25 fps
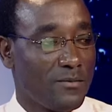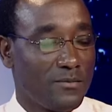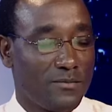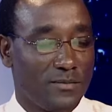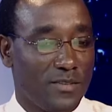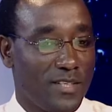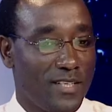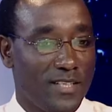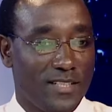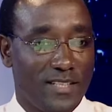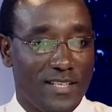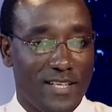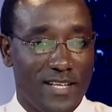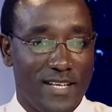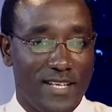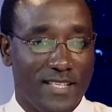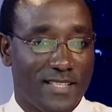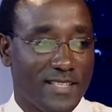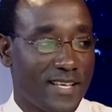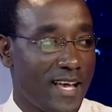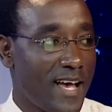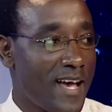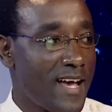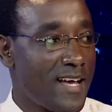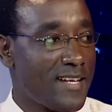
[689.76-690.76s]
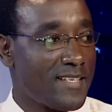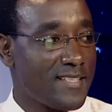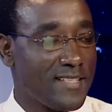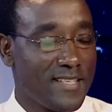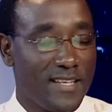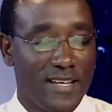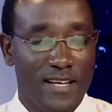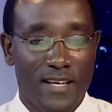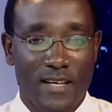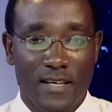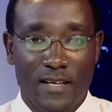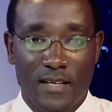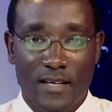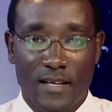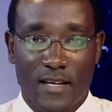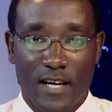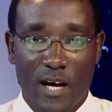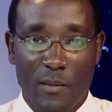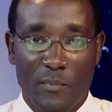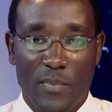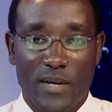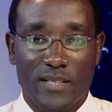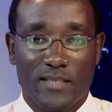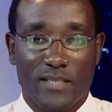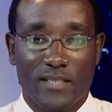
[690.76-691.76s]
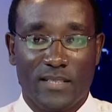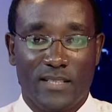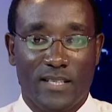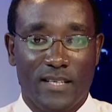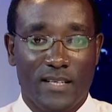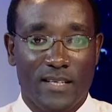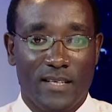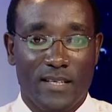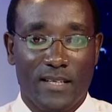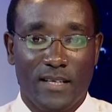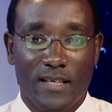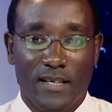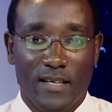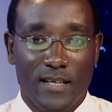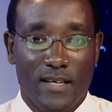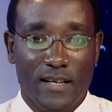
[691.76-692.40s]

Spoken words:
in research, in capacity,